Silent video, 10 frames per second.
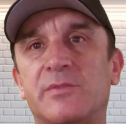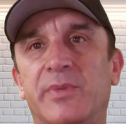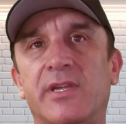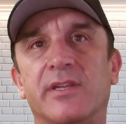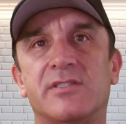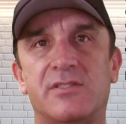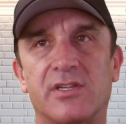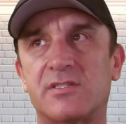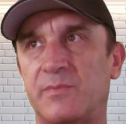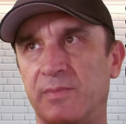speeds
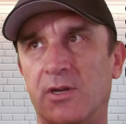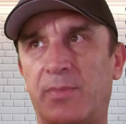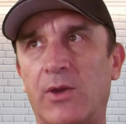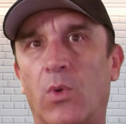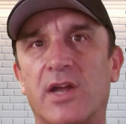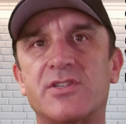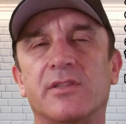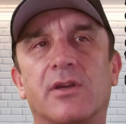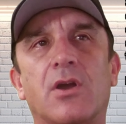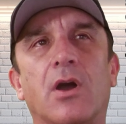just you know by
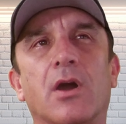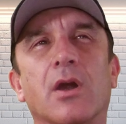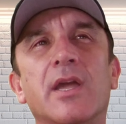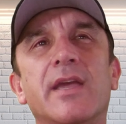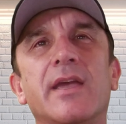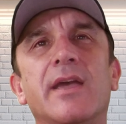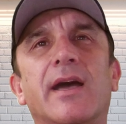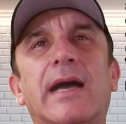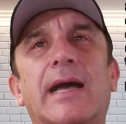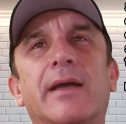watching the car
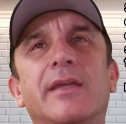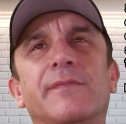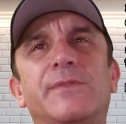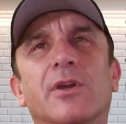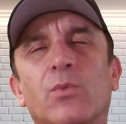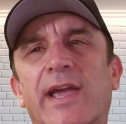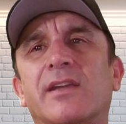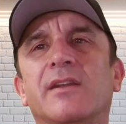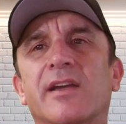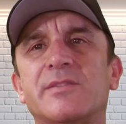uh, if they're
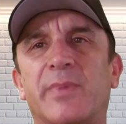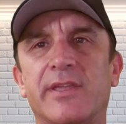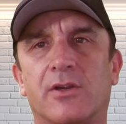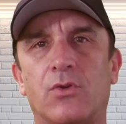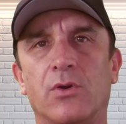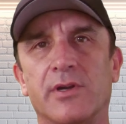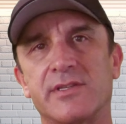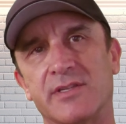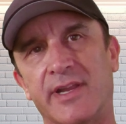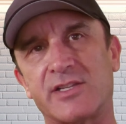recognized by the court
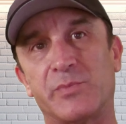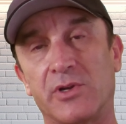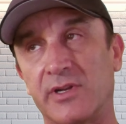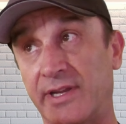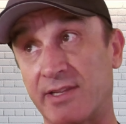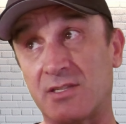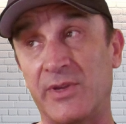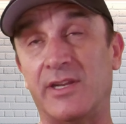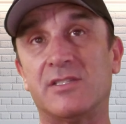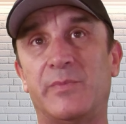as an expert in
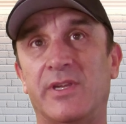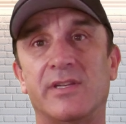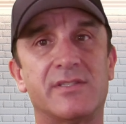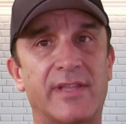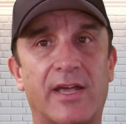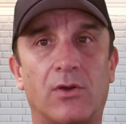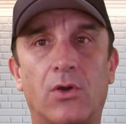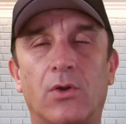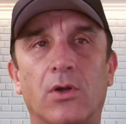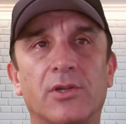estimating speeds, that'll
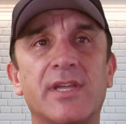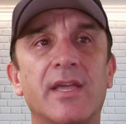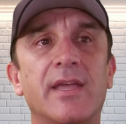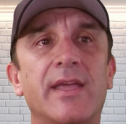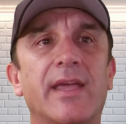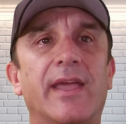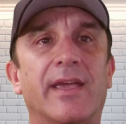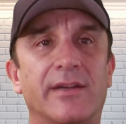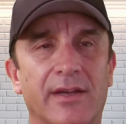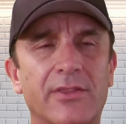hold.
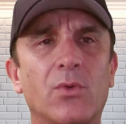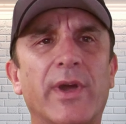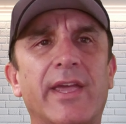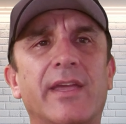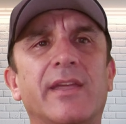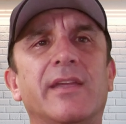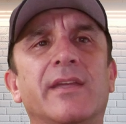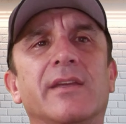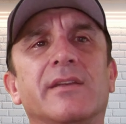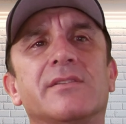And another way
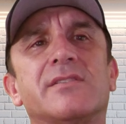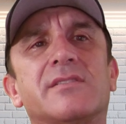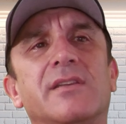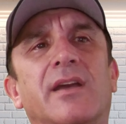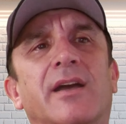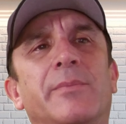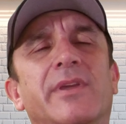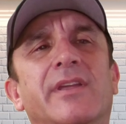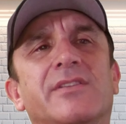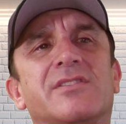is um,
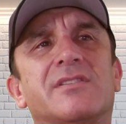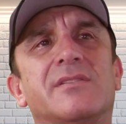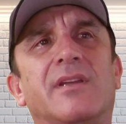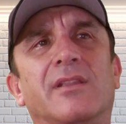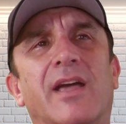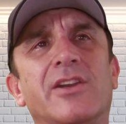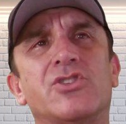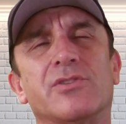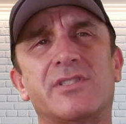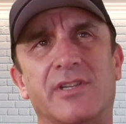it's a lot of
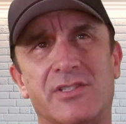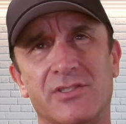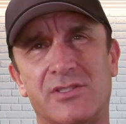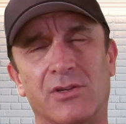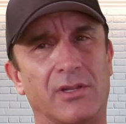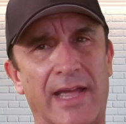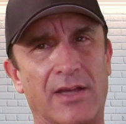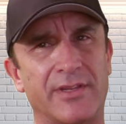jurisdictions don't allow